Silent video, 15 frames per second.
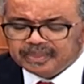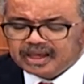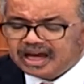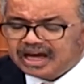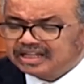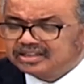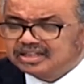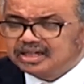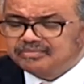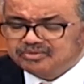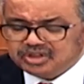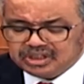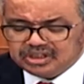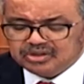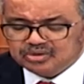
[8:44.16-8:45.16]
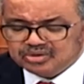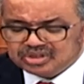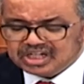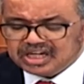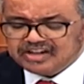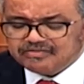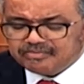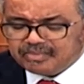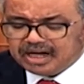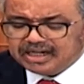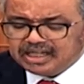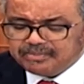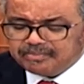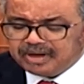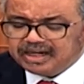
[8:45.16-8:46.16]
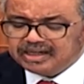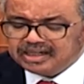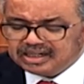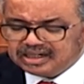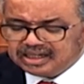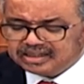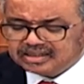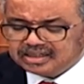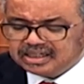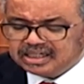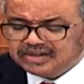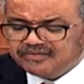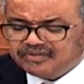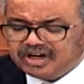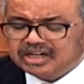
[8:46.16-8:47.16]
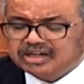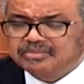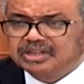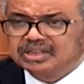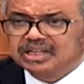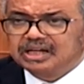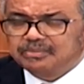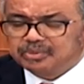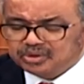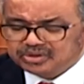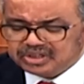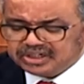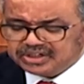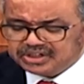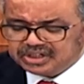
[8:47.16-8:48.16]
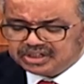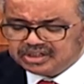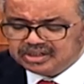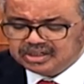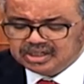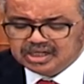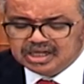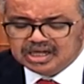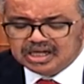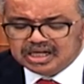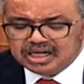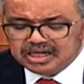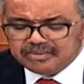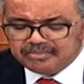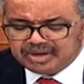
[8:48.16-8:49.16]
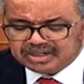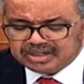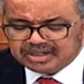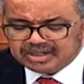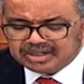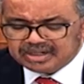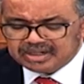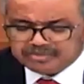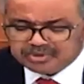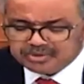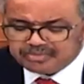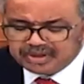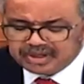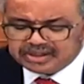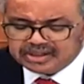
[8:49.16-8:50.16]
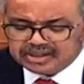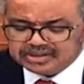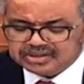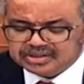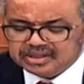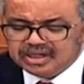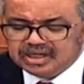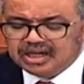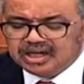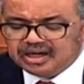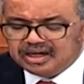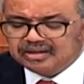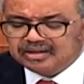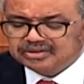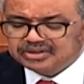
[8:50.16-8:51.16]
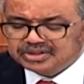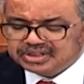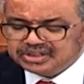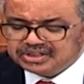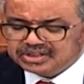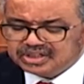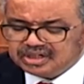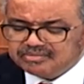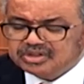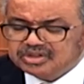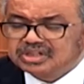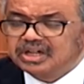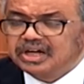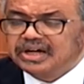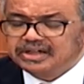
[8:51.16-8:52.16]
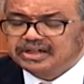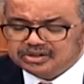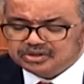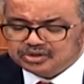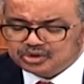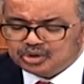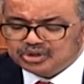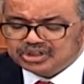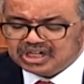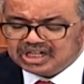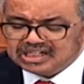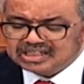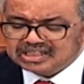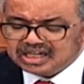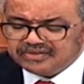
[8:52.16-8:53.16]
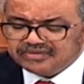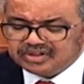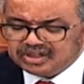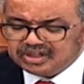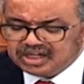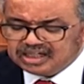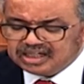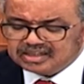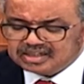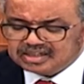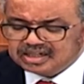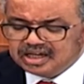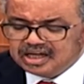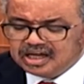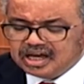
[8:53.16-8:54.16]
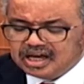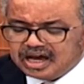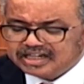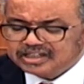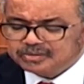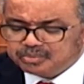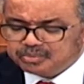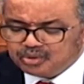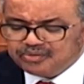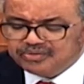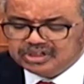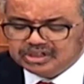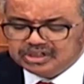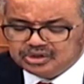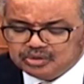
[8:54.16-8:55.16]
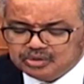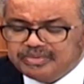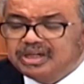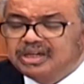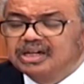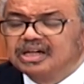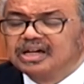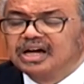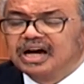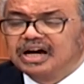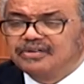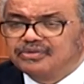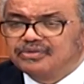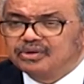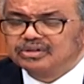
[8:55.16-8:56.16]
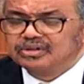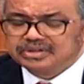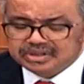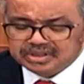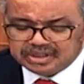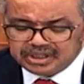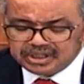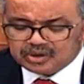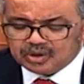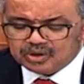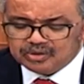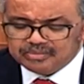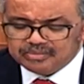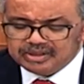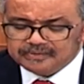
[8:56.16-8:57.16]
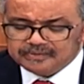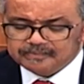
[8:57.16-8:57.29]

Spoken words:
Attempting to save money by neglecting environmental protection, emergency preparedness, health systems, and social safety nets has proven to be a false economy.